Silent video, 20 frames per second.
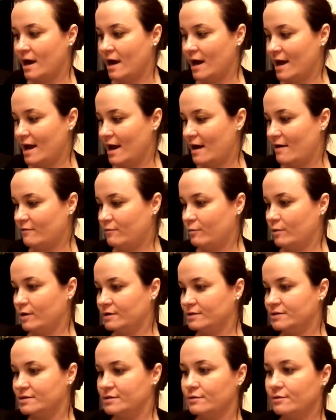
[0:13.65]
have
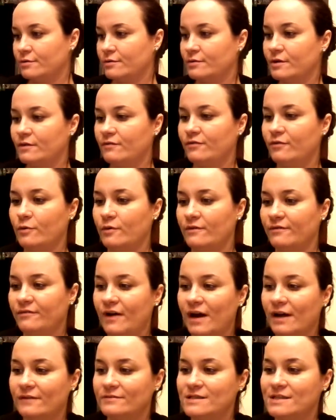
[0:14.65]
1, 2, 3, 4,
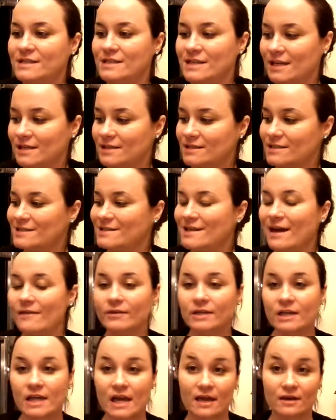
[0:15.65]
5, 6,
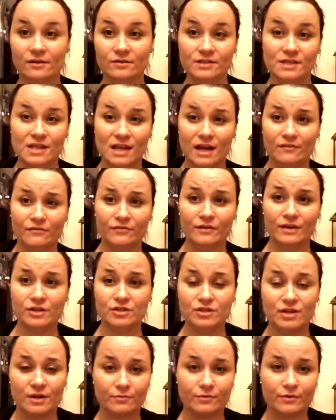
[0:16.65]
7 candles that I
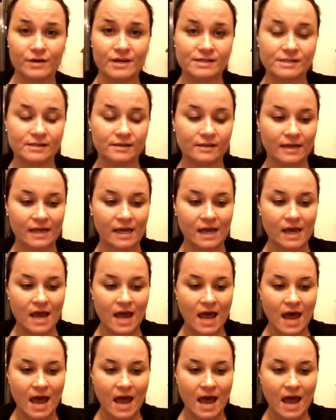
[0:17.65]
finished up recently,